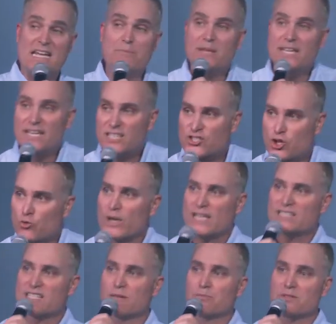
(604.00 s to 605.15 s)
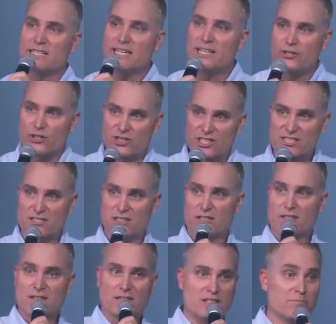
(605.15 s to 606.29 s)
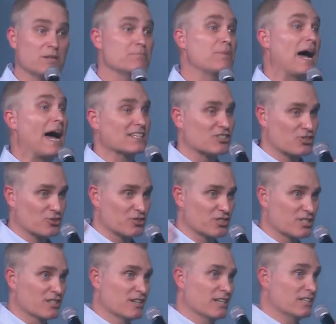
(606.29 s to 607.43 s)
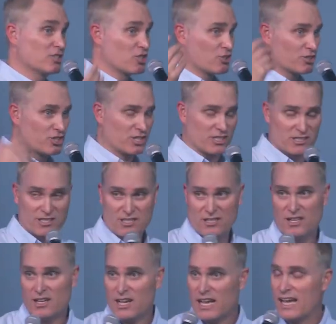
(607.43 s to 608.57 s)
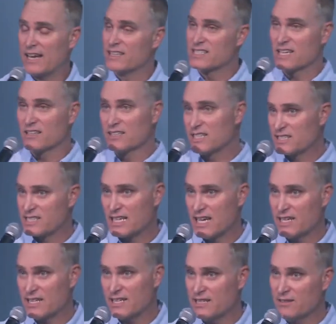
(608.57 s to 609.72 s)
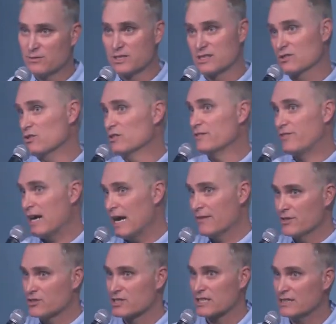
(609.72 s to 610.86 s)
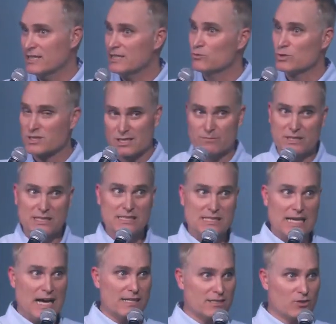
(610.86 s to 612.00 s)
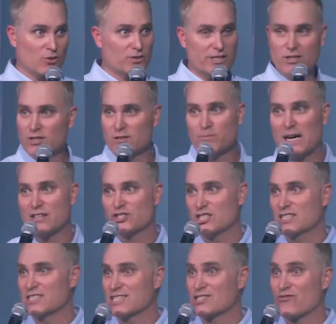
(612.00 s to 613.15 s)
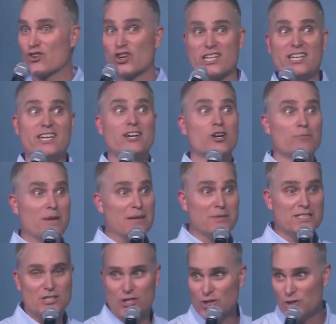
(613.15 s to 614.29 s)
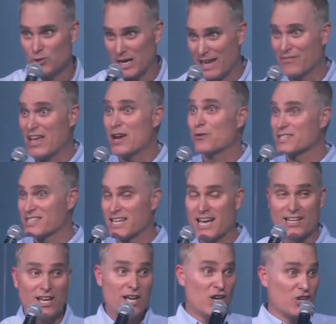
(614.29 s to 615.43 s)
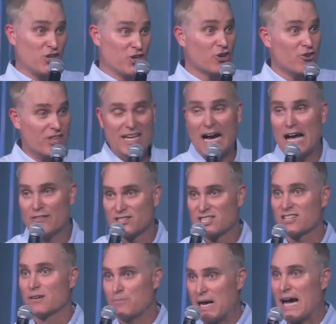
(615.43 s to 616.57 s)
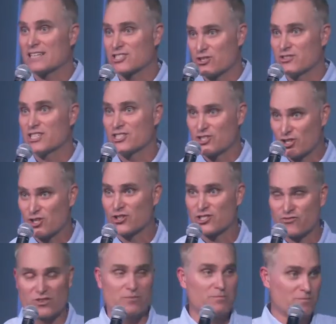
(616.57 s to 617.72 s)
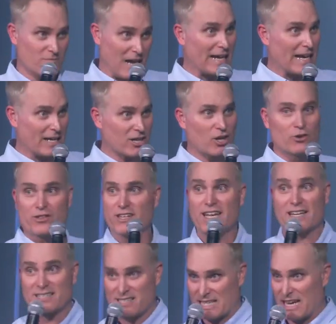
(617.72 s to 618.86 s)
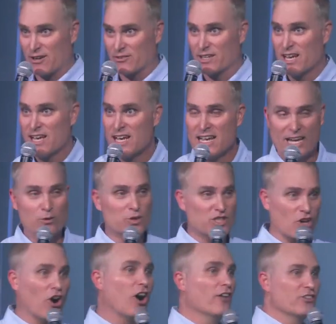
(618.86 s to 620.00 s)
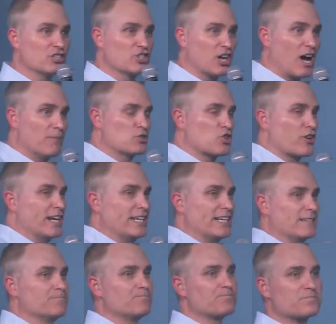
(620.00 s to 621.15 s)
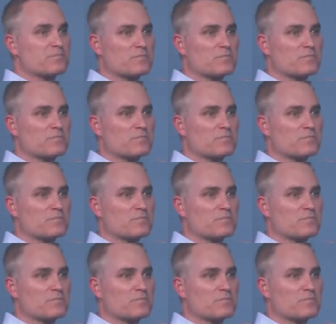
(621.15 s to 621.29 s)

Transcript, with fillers: He begins to raise up leaders to be pastors in churches. And as Elliot said, he was only five years clean. Well, some of these guys had only known about Jesus for a year, maybe two. And they were said, you're the guy that's going to pastor this church from, I got to go to the next town. It was on-the-job training.